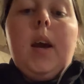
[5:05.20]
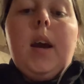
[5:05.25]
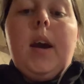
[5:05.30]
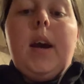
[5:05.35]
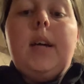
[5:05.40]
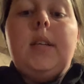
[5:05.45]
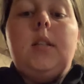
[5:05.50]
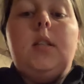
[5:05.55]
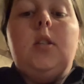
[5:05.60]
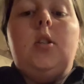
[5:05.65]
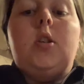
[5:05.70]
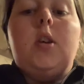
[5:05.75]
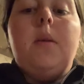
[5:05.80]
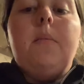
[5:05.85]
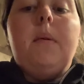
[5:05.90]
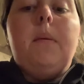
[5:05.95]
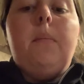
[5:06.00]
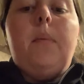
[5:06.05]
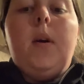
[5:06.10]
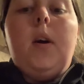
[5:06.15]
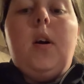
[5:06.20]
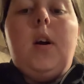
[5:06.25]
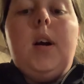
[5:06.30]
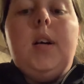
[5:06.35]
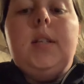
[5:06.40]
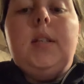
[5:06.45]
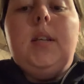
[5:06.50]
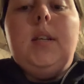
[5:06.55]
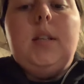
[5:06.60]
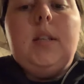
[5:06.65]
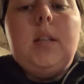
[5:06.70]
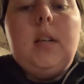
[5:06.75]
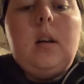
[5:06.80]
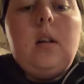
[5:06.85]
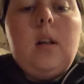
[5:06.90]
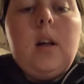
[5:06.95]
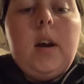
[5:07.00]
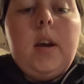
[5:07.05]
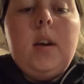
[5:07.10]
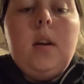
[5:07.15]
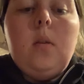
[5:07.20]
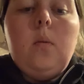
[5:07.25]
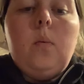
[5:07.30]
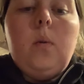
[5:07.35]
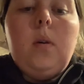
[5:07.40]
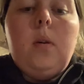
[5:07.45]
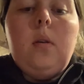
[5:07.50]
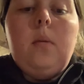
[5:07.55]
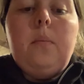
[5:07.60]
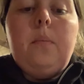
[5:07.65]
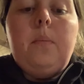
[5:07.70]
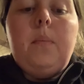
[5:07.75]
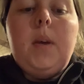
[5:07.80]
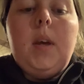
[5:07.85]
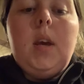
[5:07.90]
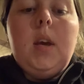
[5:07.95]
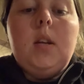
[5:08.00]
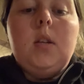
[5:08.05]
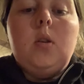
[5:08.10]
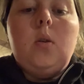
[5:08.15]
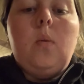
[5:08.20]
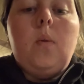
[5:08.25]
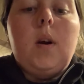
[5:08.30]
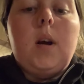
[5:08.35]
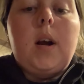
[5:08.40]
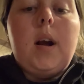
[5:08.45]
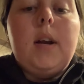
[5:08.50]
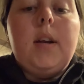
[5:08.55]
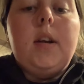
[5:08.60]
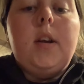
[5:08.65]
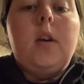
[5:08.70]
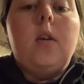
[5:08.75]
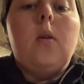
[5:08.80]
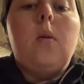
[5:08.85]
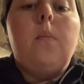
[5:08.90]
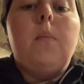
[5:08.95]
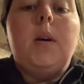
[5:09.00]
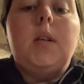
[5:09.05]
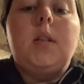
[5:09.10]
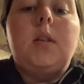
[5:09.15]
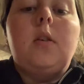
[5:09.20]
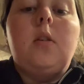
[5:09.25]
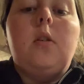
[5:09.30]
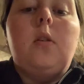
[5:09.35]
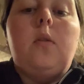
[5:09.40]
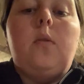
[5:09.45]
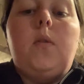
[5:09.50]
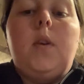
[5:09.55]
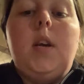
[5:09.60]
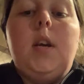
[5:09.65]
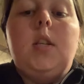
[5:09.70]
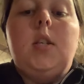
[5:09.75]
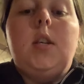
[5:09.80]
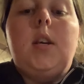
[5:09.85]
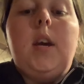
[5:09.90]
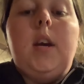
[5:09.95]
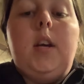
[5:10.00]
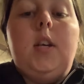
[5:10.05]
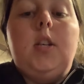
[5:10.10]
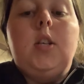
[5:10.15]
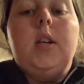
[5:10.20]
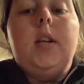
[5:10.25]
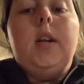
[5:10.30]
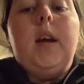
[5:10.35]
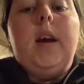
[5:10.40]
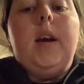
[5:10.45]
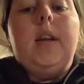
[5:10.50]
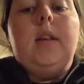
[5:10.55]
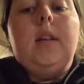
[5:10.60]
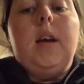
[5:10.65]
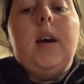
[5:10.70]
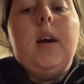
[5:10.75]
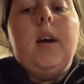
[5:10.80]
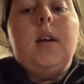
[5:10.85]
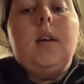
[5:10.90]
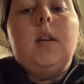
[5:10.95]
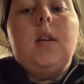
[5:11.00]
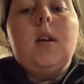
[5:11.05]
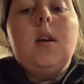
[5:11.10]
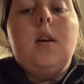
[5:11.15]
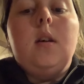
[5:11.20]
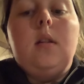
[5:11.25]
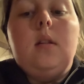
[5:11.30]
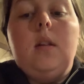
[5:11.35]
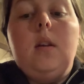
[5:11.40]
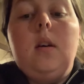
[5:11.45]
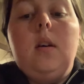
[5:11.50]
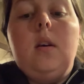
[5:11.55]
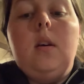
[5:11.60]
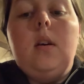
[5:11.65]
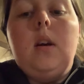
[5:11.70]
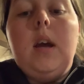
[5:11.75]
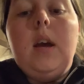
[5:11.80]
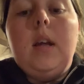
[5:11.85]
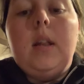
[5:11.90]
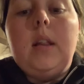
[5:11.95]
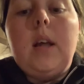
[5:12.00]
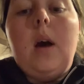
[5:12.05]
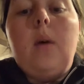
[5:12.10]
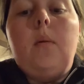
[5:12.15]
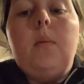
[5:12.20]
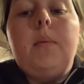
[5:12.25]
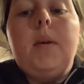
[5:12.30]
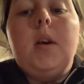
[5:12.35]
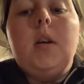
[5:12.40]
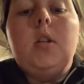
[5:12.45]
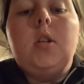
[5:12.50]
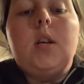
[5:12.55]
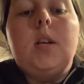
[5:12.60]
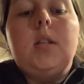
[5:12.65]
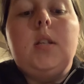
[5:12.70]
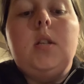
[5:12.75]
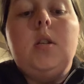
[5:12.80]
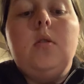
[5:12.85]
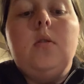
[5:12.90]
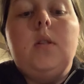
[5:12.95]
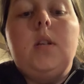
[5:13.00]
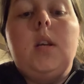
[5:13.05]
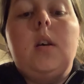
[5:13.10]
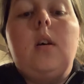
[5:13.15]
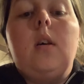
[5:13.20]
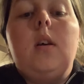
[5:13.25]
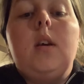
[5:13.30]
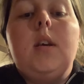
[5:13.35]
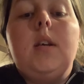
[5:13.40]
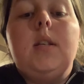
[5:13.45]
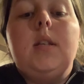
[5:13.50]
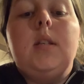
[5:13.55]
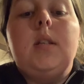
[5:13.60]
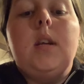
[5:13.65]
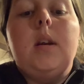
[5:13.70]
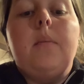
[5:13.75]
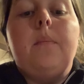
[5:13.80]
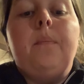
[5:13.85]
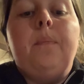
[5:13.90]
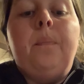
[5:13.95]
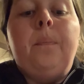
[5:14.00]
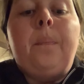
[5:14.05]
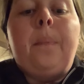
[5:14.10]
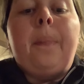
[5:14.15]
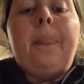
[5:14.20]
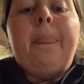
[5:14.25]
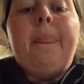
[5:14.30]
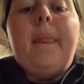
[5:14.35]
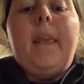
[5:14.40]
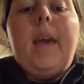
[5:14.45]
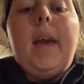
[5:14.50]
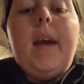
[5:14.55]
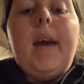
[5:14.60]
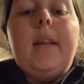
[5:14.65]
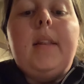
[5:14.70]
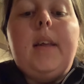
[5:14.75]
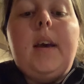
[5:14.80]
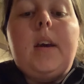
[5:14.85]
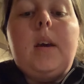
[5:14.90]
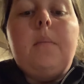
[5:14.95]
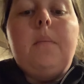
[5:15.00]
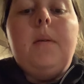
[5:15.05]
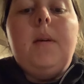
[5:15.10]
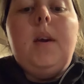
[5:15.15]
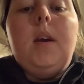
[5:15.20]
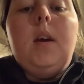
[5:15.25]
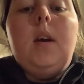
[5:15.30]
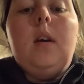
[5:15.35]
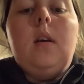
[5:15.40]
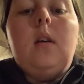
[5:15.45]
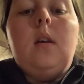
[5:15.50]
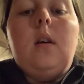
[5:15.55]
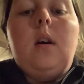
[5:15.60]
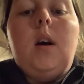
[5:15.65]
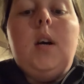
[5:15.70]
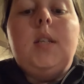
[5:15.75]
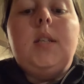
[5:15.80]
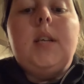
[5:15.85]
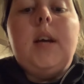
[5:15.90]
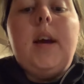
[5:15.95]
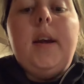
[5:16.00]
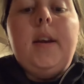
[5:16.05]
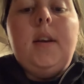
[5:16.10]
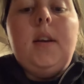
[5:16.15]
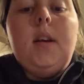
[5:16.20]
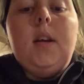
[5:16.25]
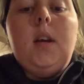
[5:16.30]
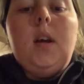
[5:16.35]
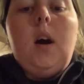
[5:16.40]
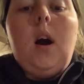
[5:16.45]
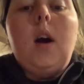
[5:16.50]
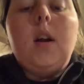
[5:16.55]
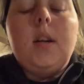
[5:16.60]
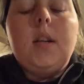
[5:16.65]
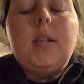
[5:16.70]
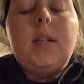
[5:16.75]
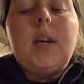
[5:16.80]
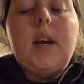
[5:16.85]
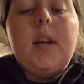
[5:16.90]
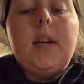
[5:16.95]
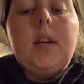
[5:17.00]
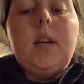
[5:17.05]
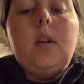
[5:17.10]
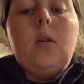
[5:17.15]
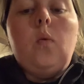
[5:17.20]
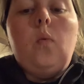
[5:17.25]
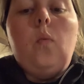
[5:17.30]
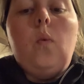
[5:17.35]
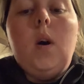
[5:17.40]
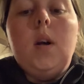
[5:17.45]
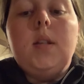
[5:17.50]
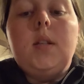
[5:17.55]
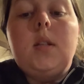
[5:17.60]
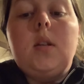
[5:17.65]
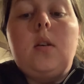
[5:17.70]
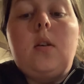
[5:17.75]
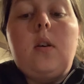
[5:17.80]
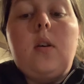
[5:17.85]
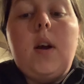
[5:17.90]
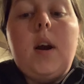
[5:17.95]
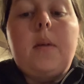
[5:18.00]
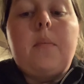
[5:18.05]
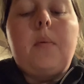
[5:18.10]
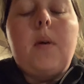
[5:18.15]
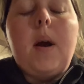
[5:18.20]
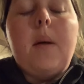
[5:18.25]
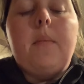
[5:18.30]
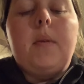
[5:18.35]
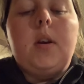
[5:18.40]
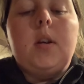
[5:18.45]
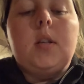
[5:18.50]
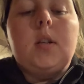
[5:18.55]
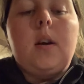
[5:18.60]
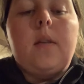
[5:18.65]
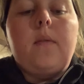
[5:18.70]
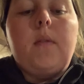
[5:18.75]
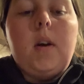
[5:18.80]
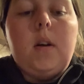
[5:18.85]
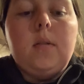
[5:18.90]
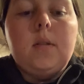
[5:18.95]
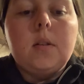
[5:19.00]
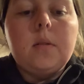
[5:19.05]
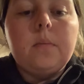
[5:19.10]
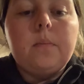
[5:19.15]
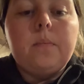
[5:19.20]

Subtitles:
As the treatment progresses, the client will begin to work on neuromuscular reeducation, and that will be addressed using e-stim, and that can be unattended once the correct parameters are found.